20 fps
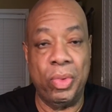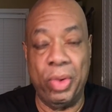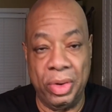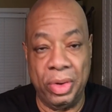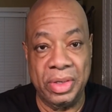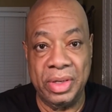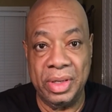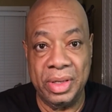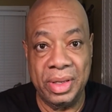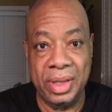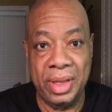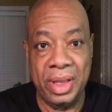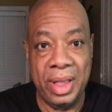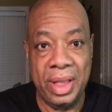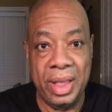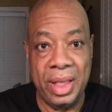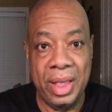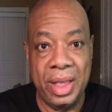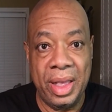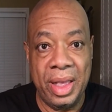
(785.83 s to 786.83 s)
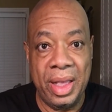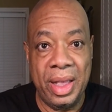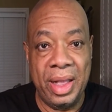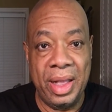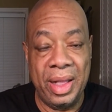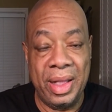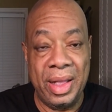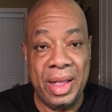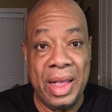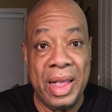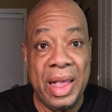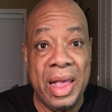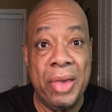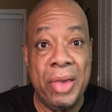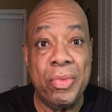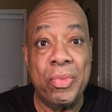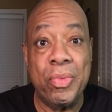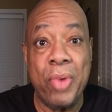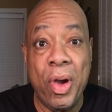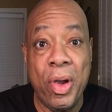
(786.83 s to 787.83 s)
It worked.
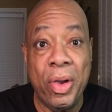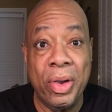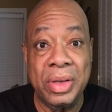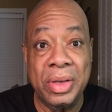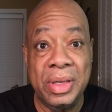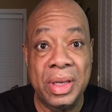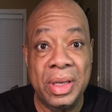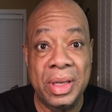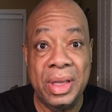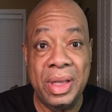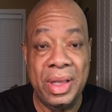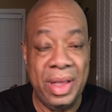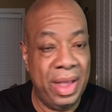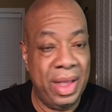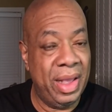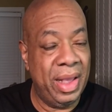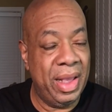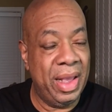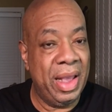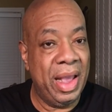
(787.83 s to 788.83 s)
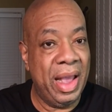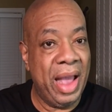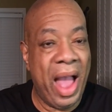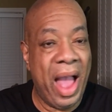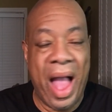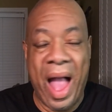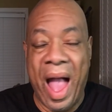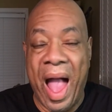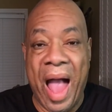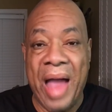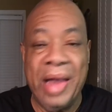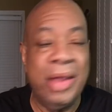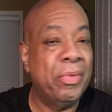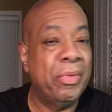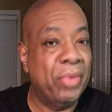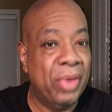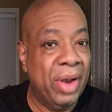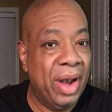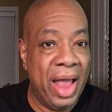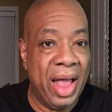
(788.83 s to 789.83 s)
I didn't realize, because the way my
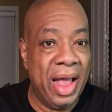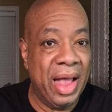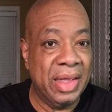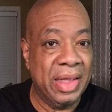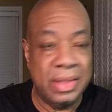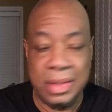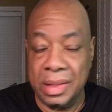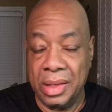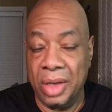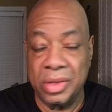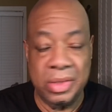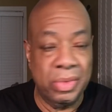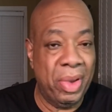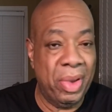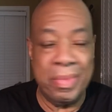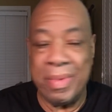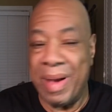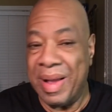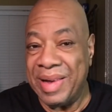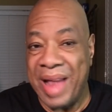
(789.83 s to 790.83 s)
diet was, the way I lived,